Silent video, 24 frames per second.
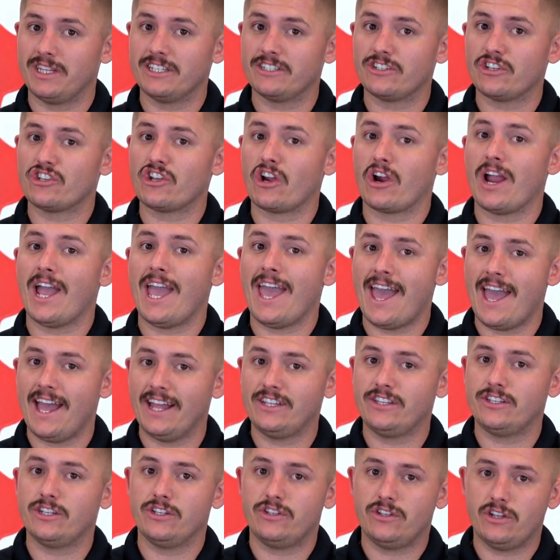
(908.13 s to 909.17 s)
This is our
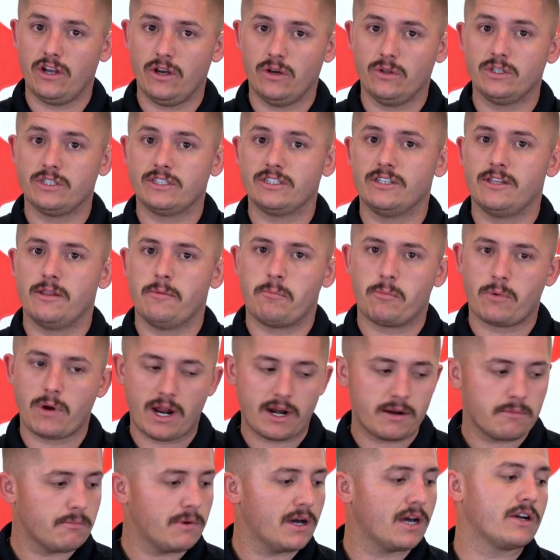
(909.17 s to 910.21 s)
head to toe. This is the
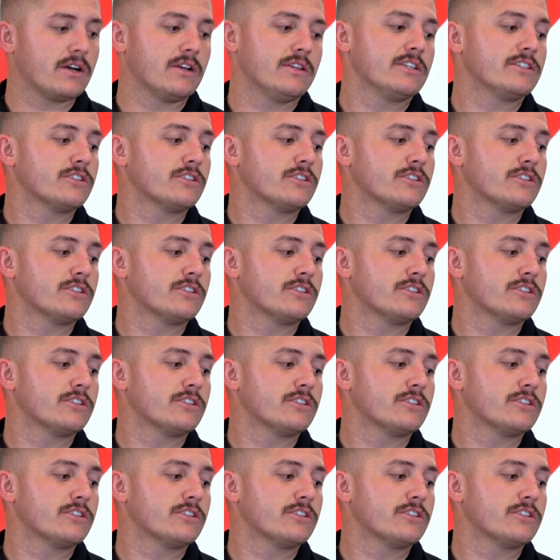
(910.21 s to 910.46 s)
bread and butter.